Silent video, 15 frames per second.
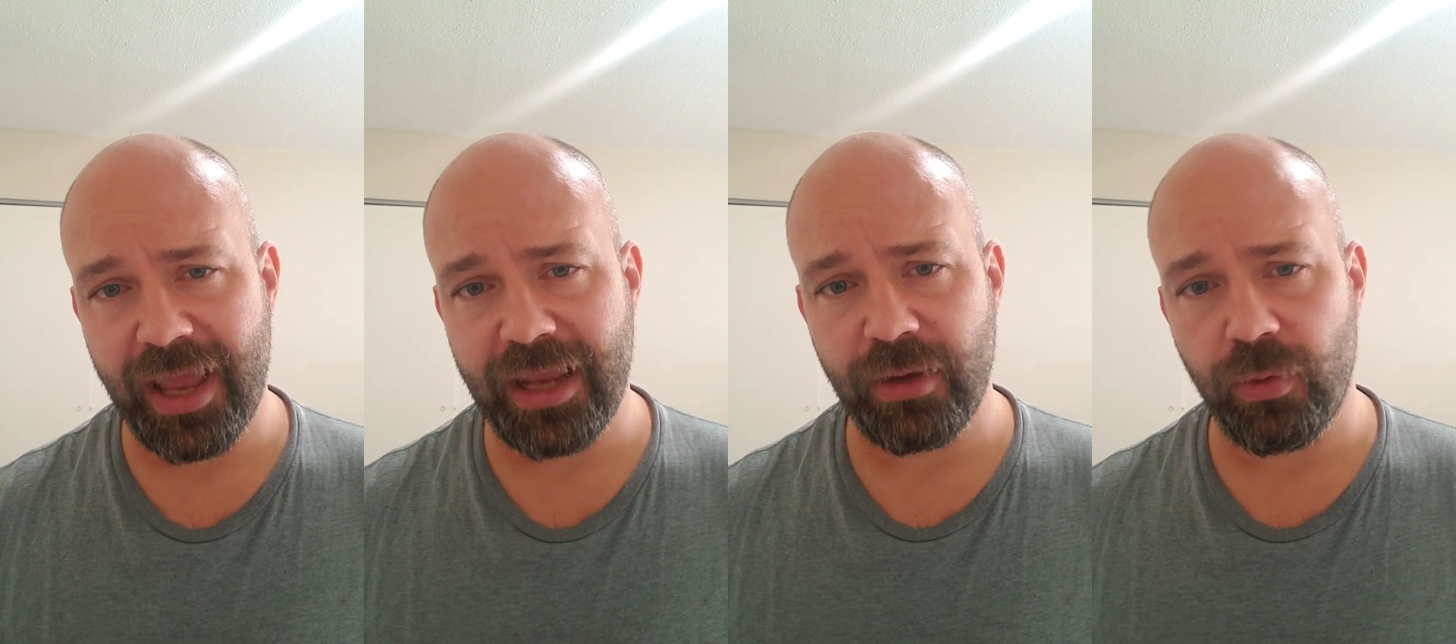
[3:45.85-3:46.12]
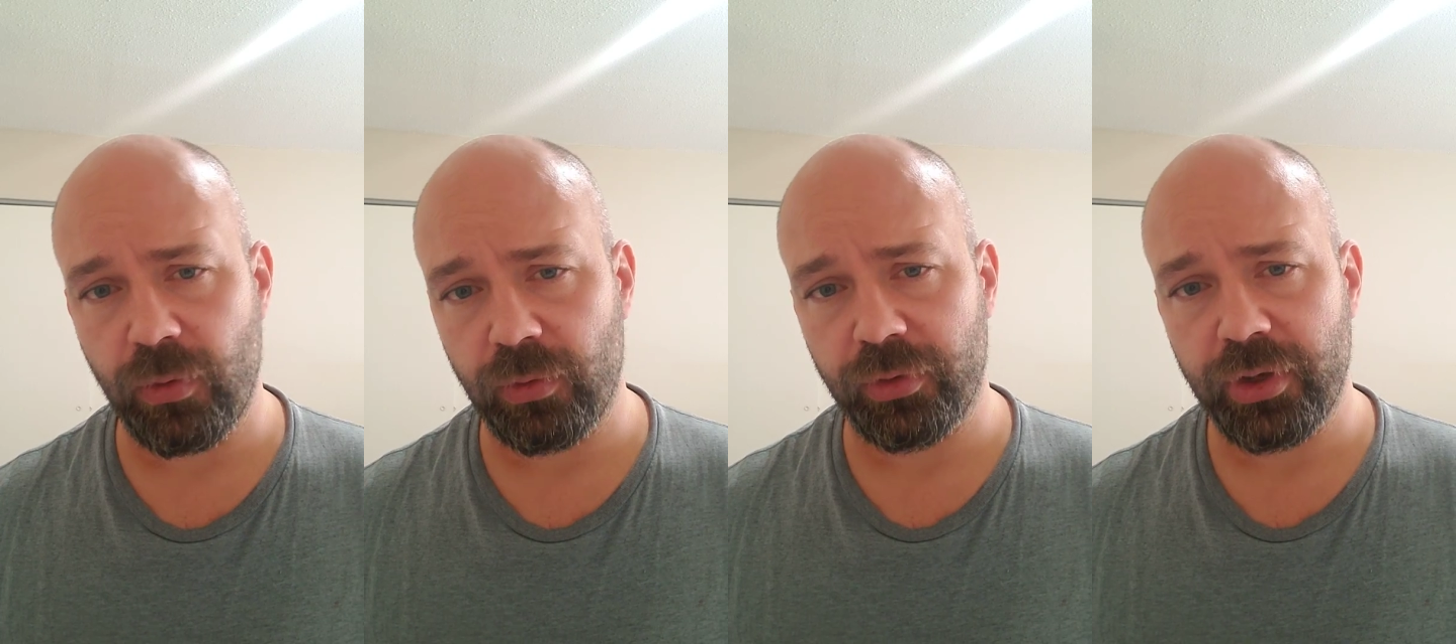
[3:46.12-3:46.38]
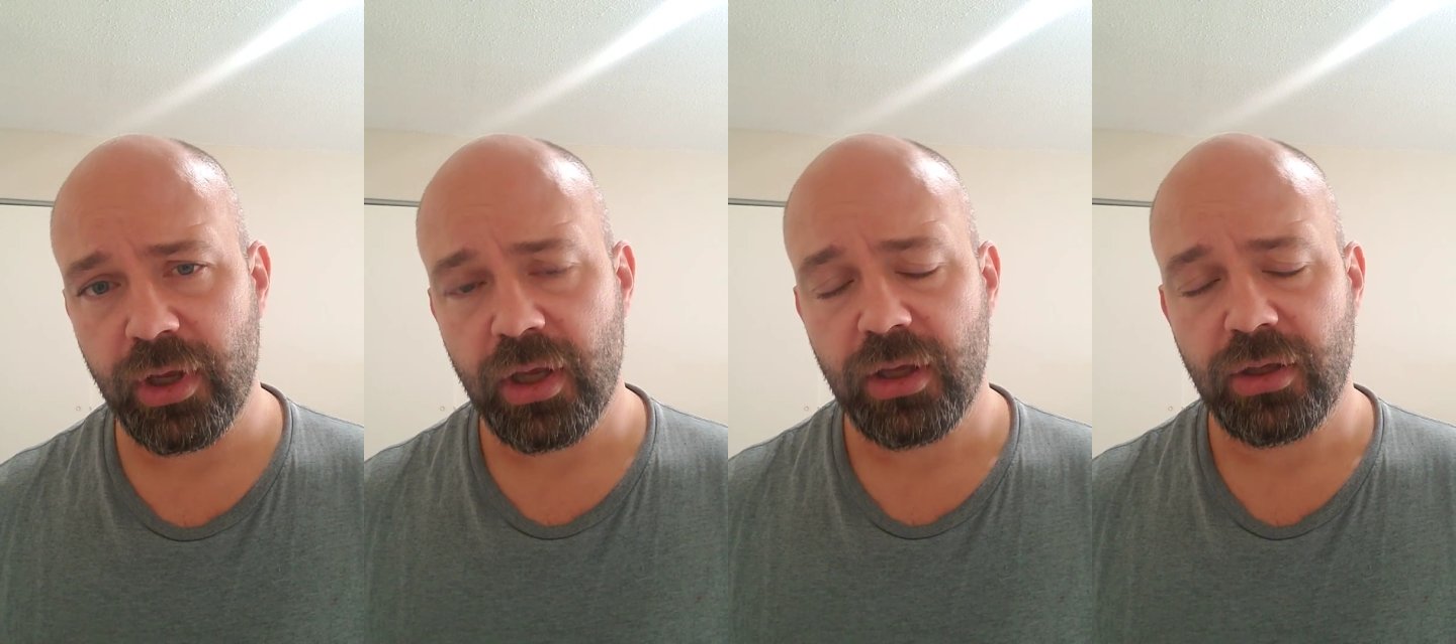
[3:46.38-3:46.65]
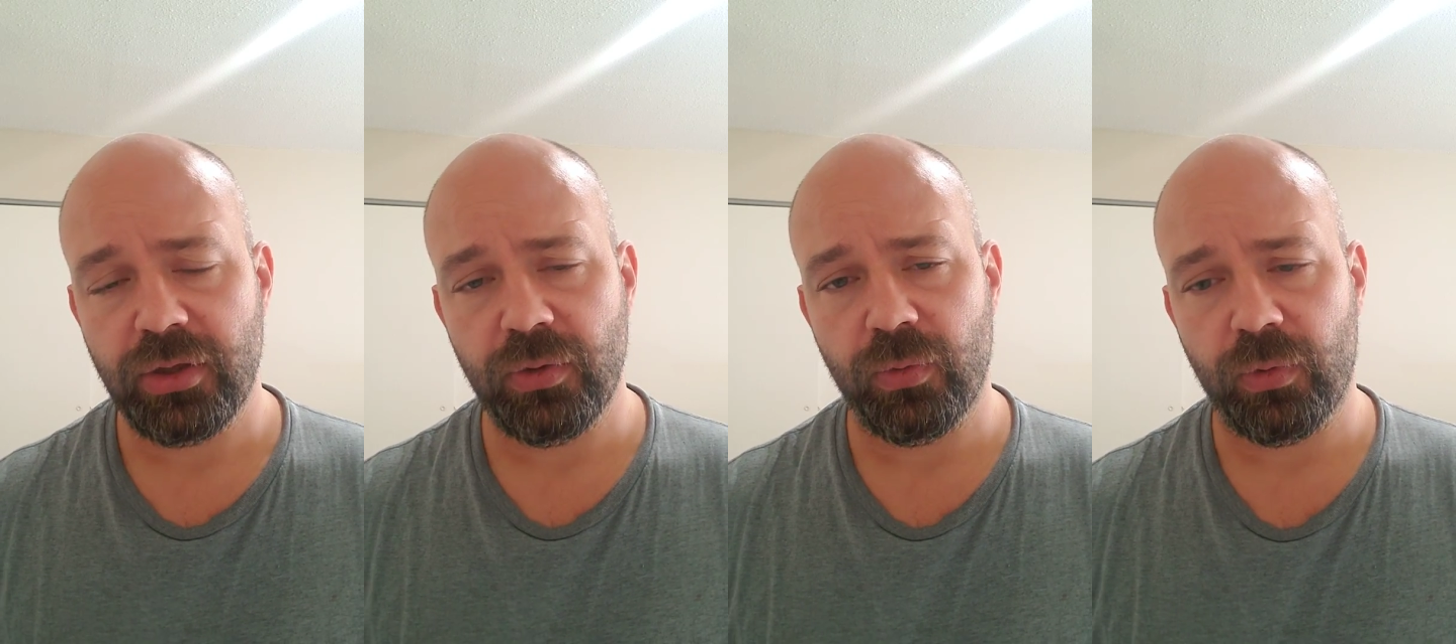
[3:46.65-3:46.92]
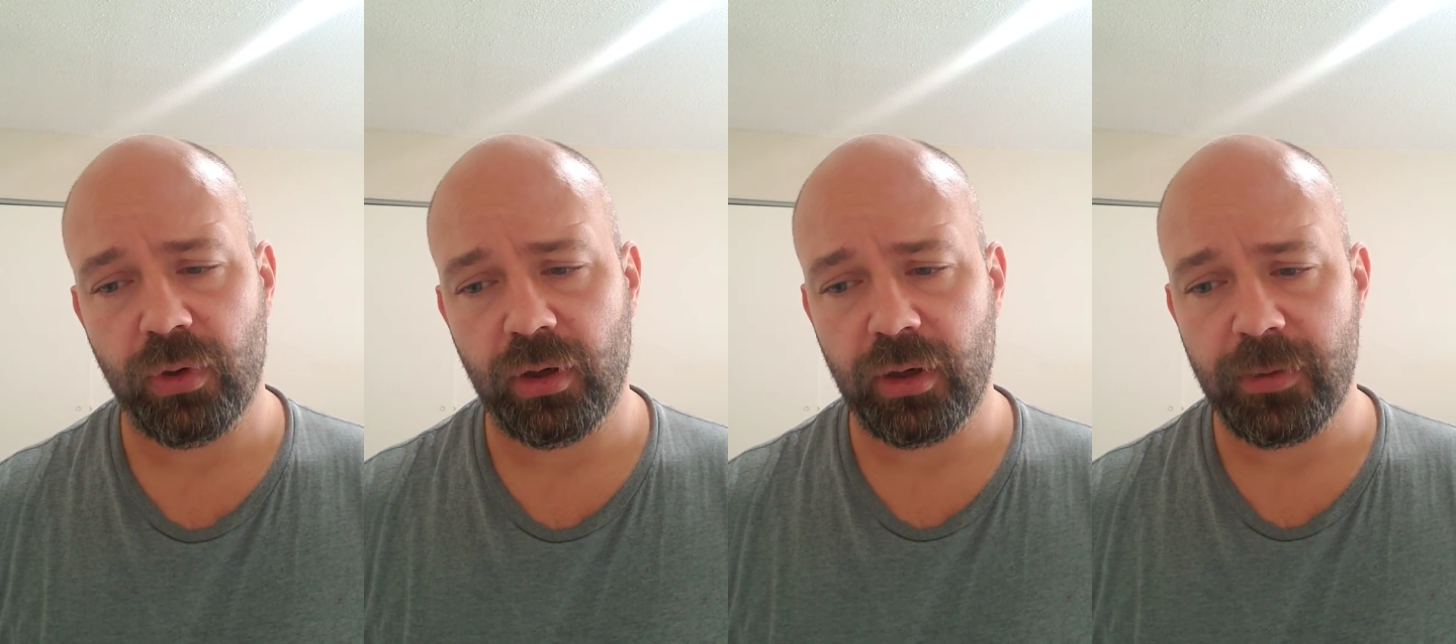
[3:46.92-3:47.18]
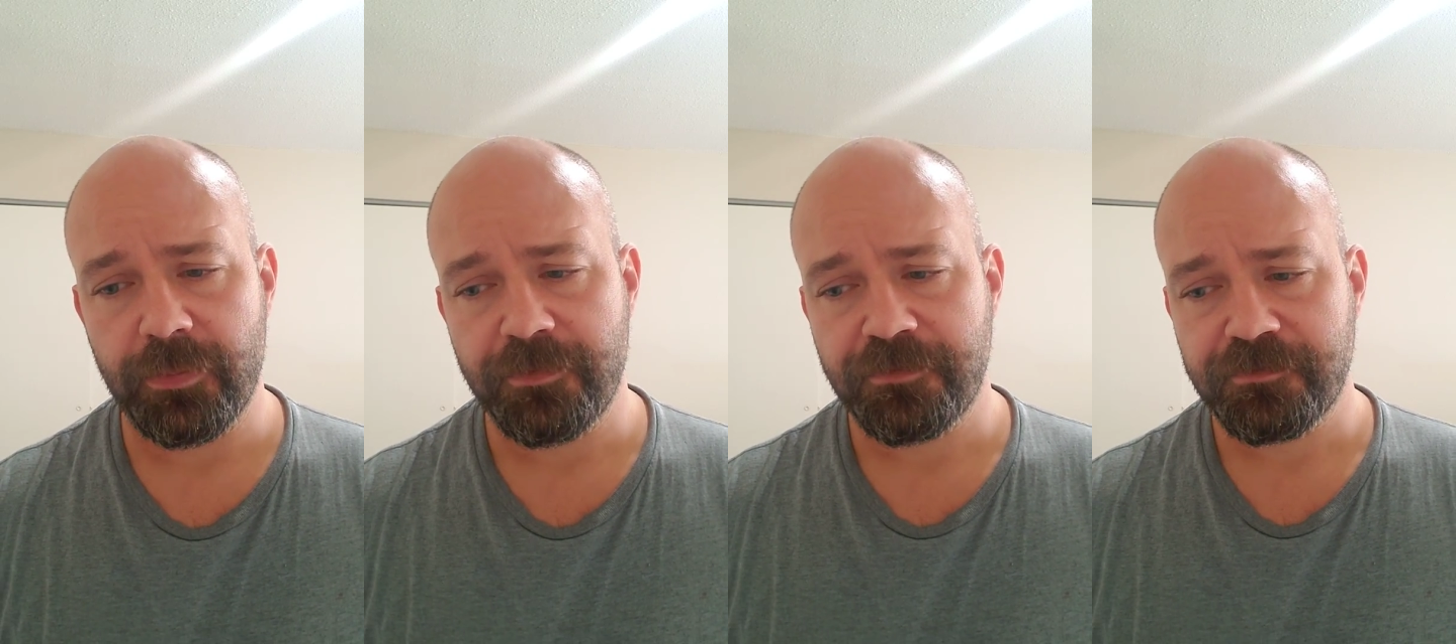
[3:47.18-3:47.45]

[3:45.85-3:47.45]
angled your